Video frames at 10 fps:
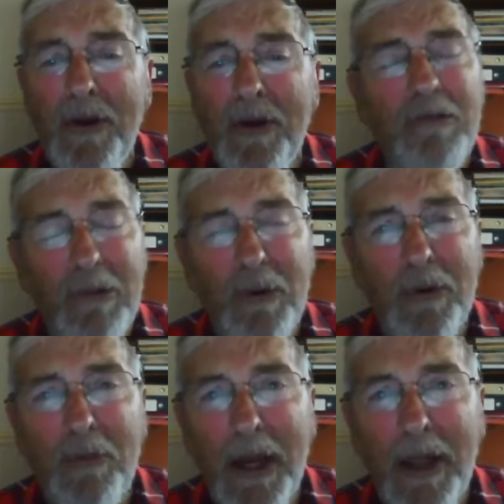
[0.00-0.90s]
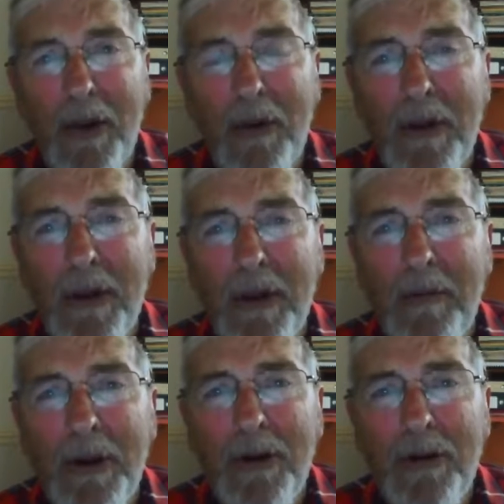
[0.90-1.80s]
her crew is male,
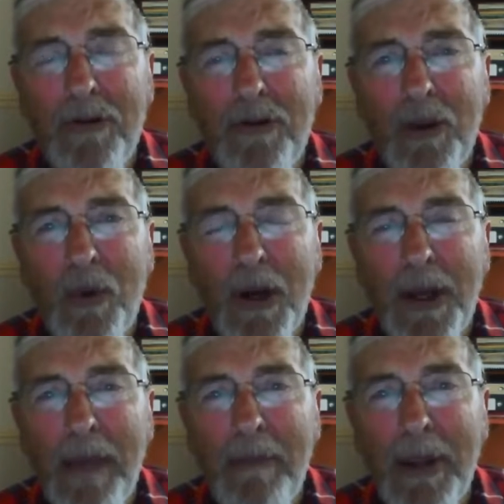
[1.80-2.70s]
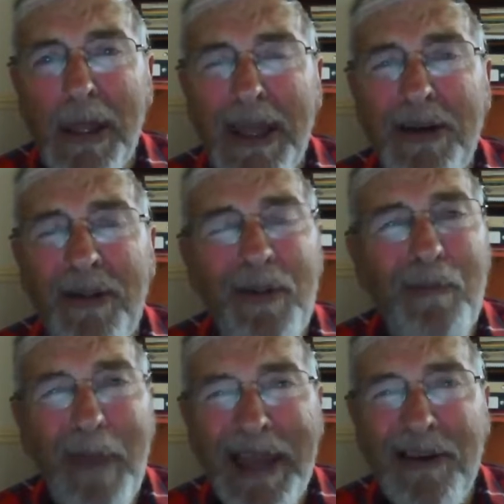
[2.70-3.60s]
but she quite happily entered the
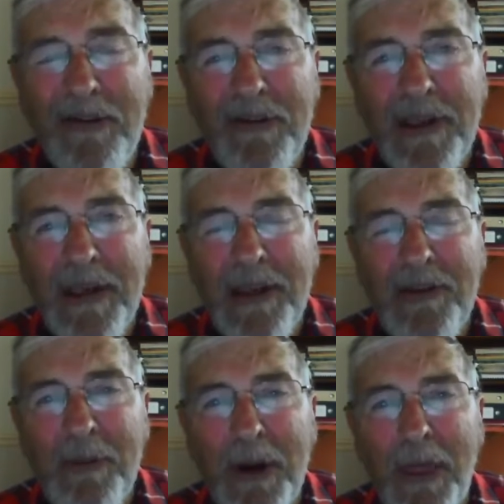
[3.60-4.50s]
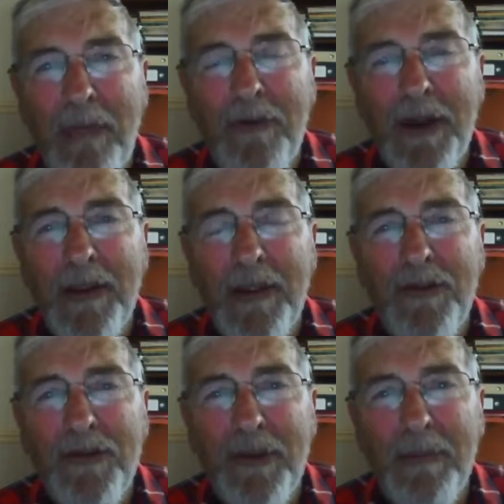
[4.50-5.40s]
men's in spite of the fact that the
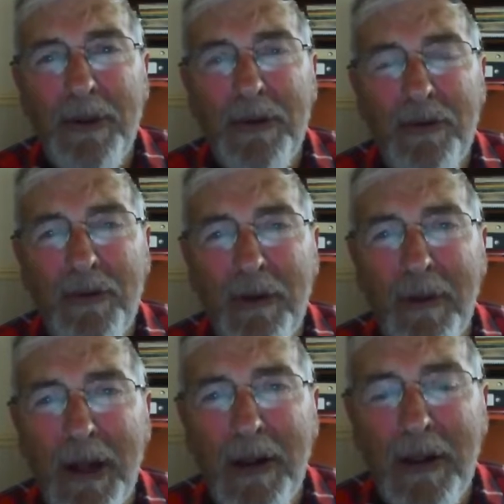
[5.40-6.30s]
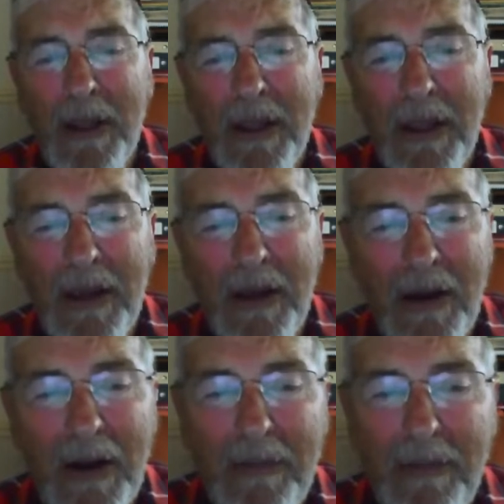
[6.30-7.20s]
skipper is female.
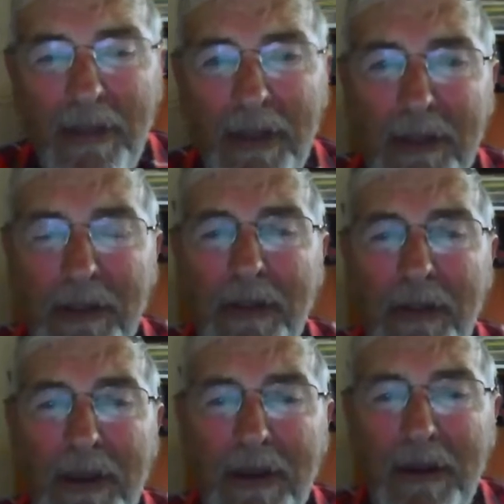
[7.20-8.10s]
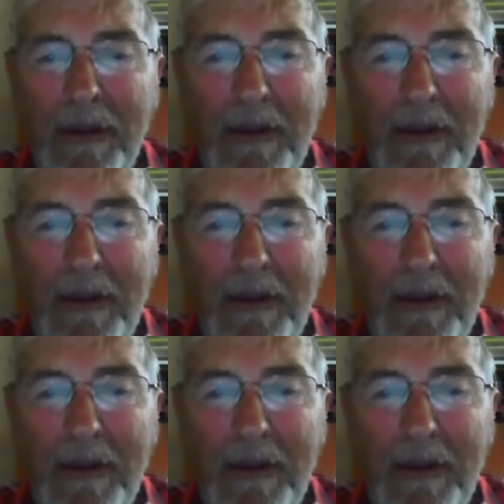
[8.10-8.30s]
I think that the